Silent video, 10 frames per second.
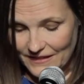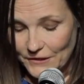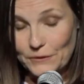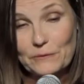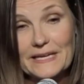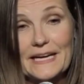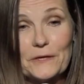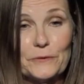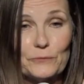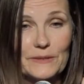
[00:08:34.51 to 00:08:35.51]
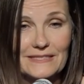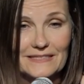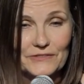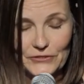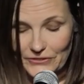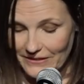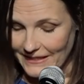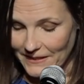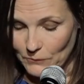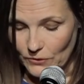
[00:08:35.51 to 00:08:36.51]
You don't care who reads this journal
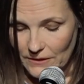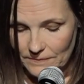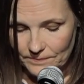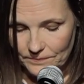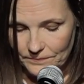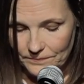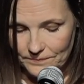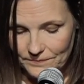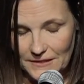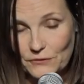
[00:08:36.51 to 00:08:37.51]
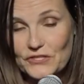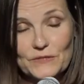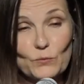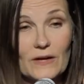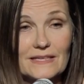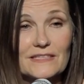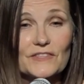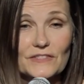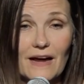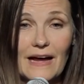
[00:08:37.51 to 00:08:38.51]
anymore. You just want to
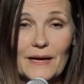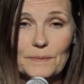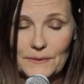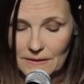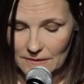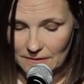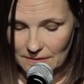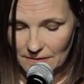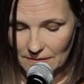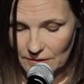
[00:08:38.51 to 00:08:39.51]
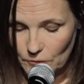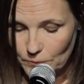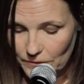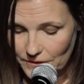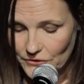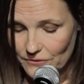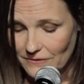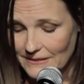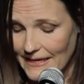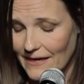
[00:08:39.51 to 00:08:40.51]
stop. You put the
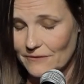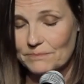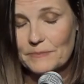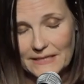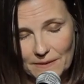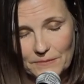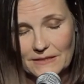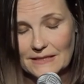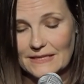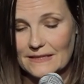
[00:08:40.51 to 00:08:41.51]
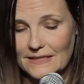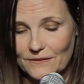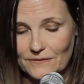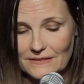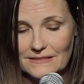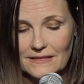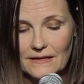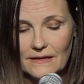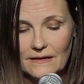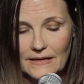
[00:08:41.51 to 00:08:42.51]
journal down, pick up the knitting needles,
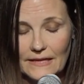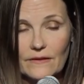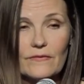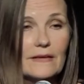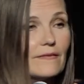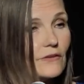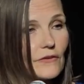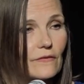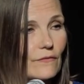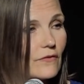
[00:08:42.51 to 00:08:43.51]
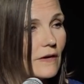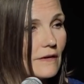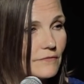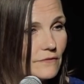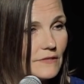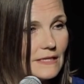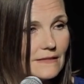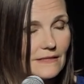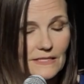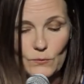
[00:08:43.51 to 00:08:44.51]
and the six inches of scarf you've
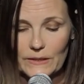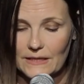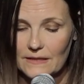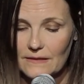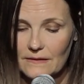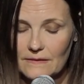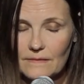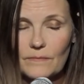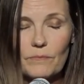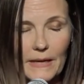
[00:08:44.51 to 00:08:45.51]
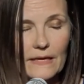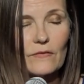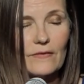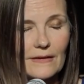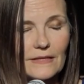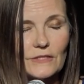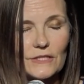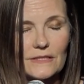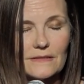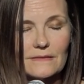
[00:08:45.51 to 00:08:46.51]
knitted this week. Make a
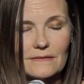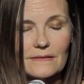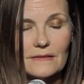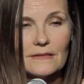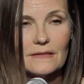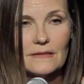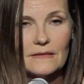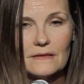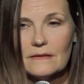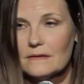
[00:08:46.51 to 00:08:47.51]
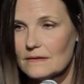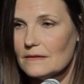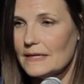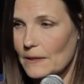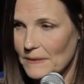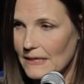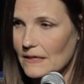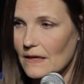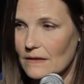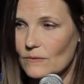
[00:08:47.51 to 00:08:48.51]
stitch. Now make
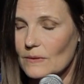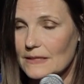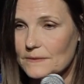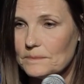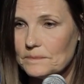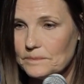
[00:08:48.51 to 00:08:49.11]
another one